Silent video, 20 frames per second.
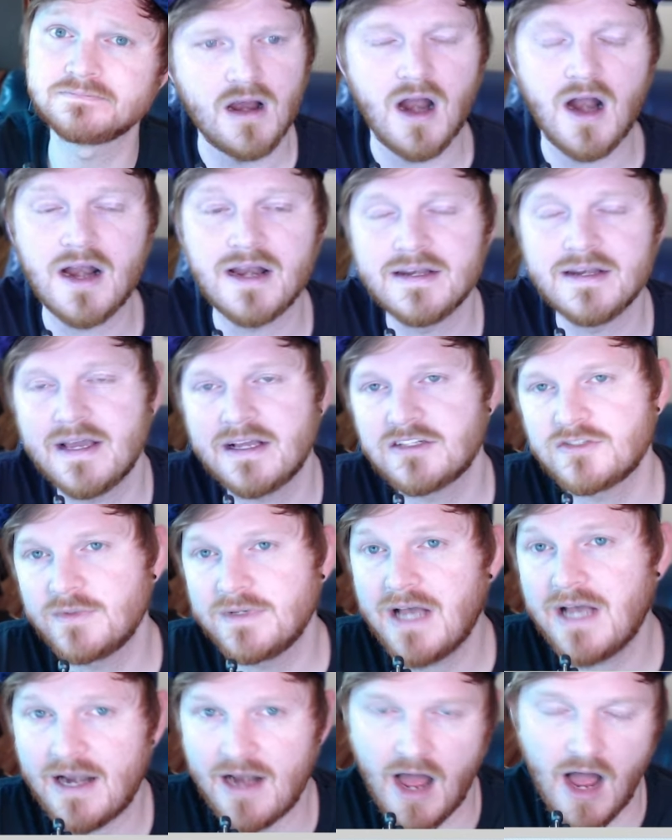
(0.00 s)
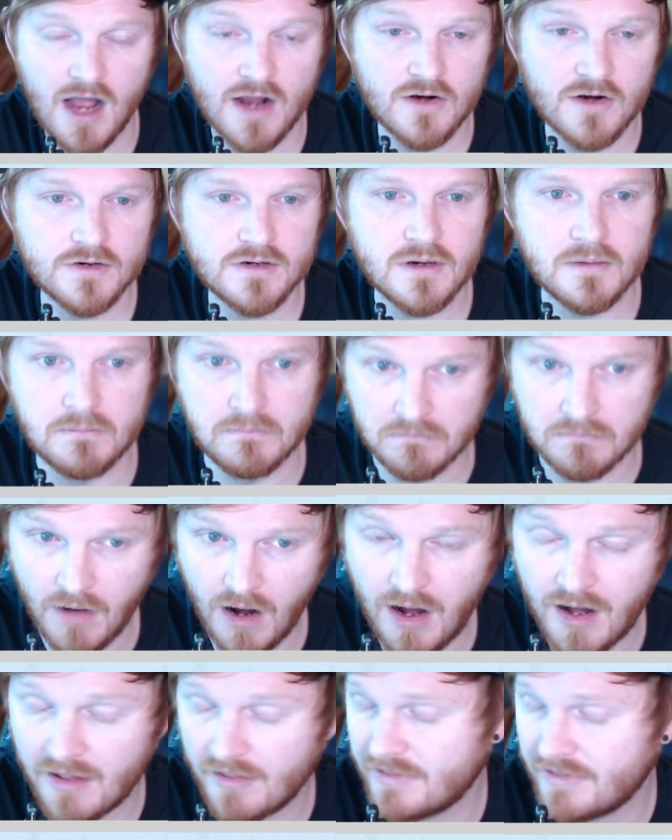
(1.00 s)
All right, next we got Iron
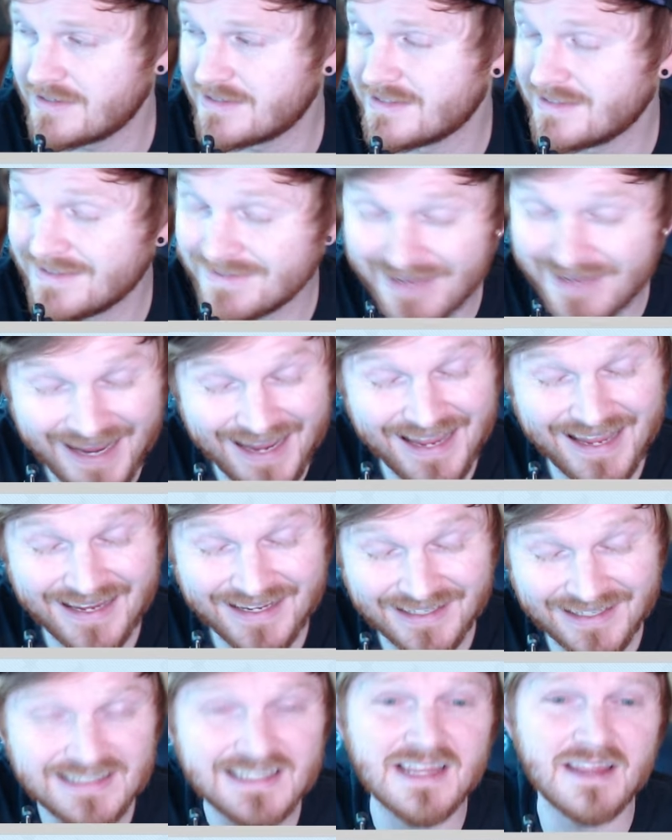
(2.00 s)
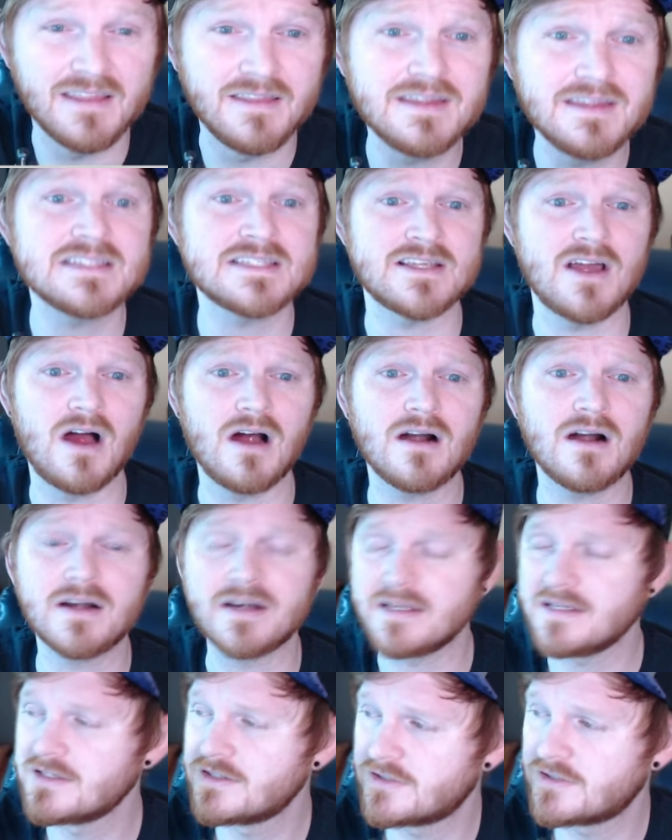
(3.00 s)
Moth. Dang, this
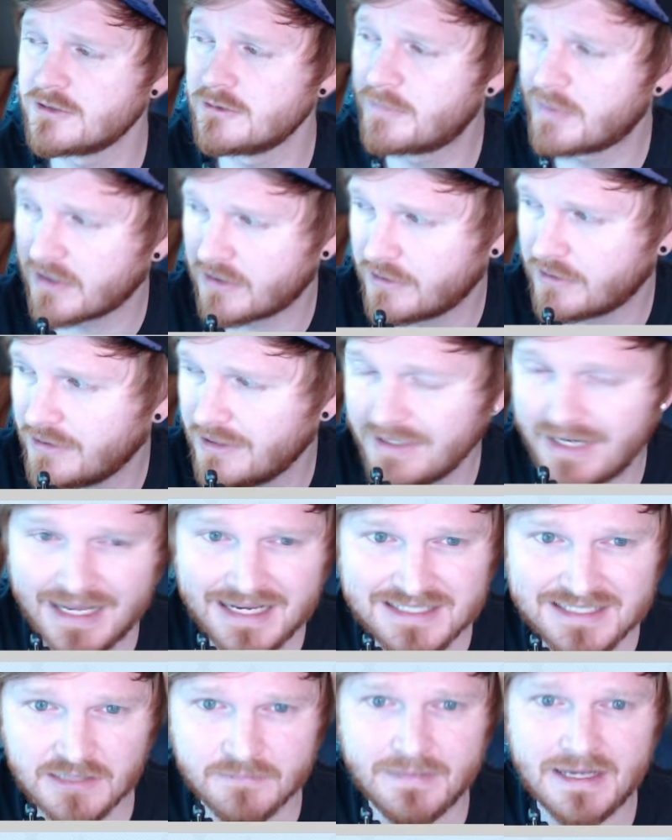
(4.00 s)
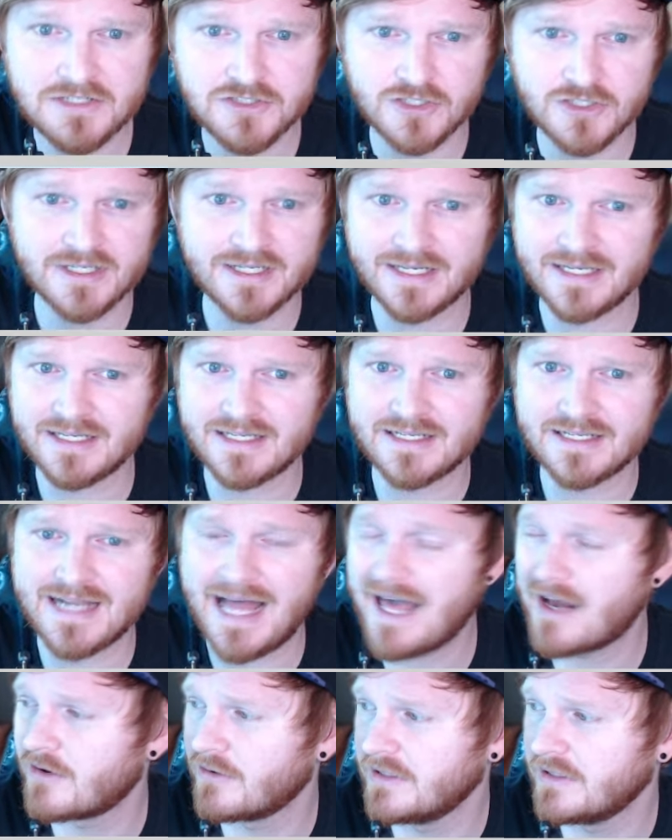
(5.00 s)
art is super cool and asymmetric, and
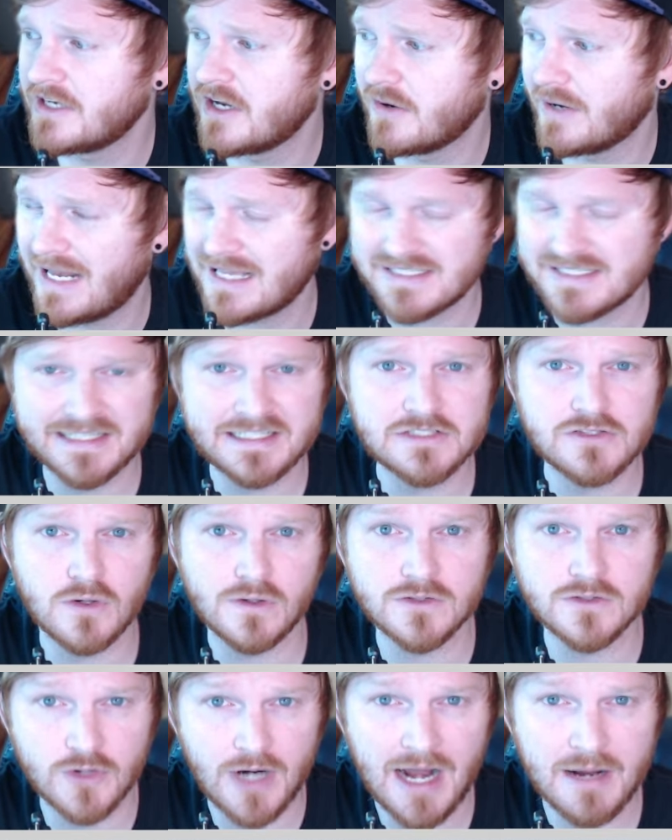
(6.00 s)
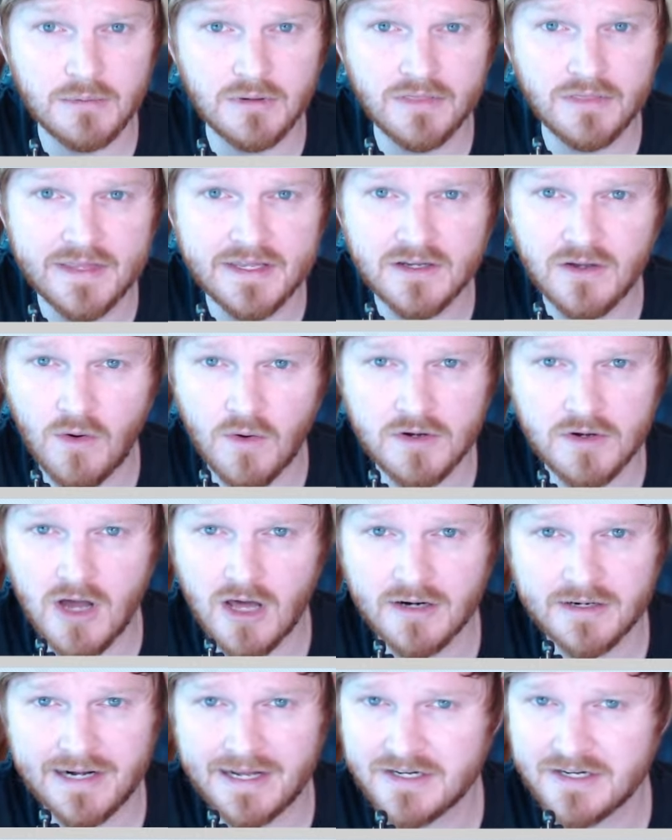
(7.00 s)
I don't really know. It has like this whole tribal thing going
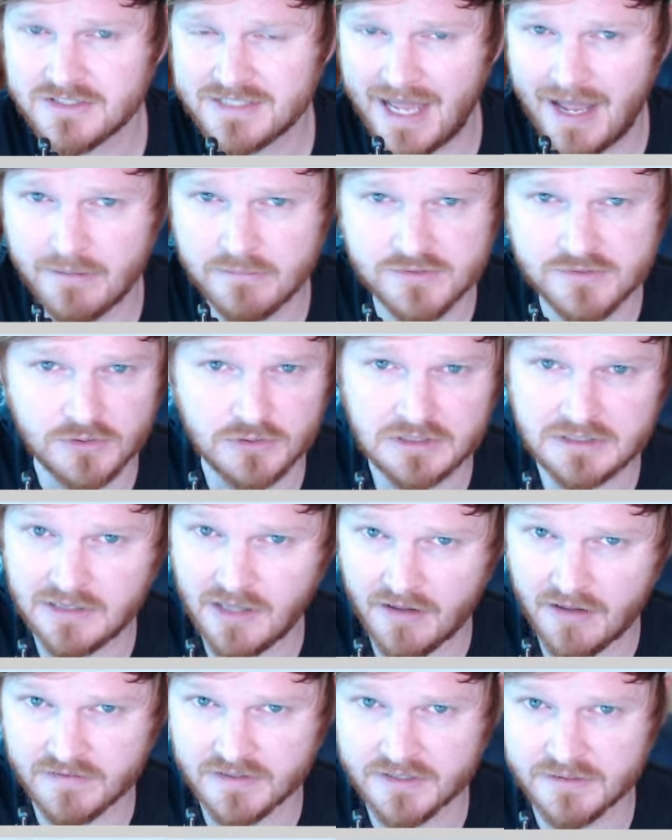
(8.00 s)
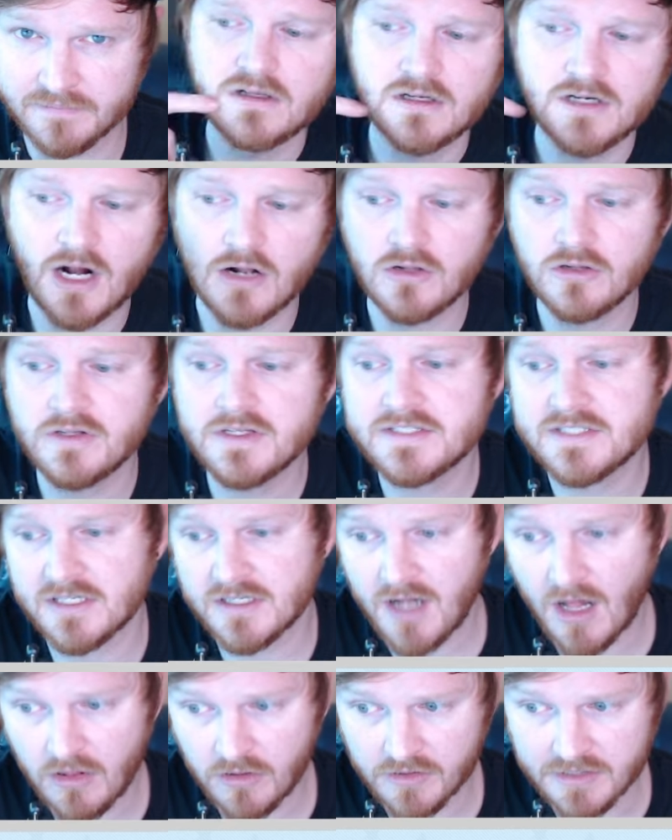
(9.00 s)
on, and I just absolutely love it. Colorless,
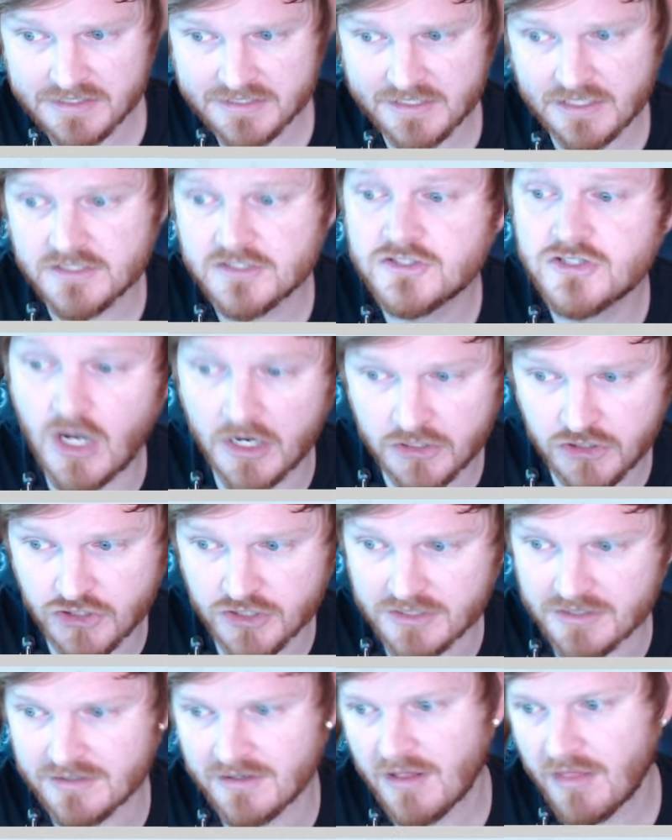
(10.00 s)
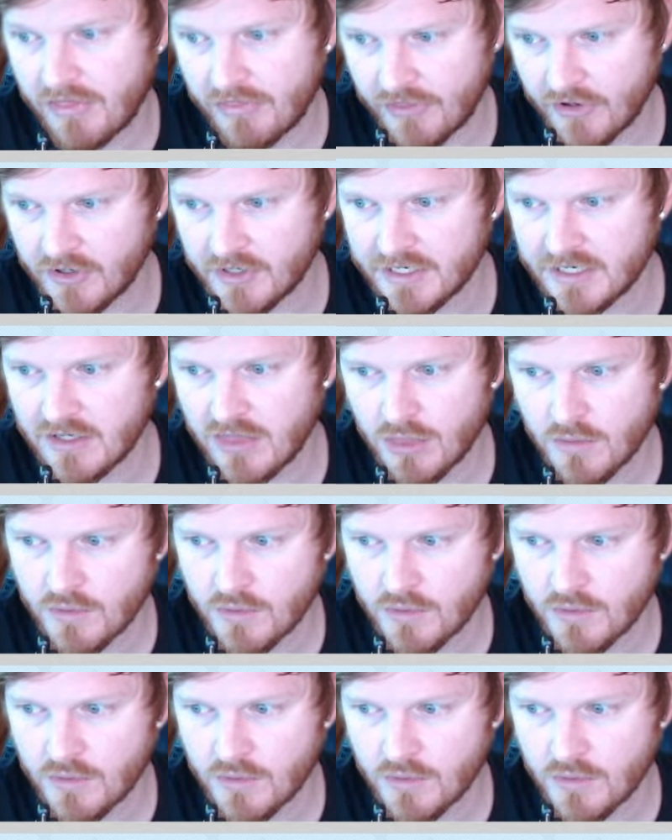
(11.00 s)
Suction, 30.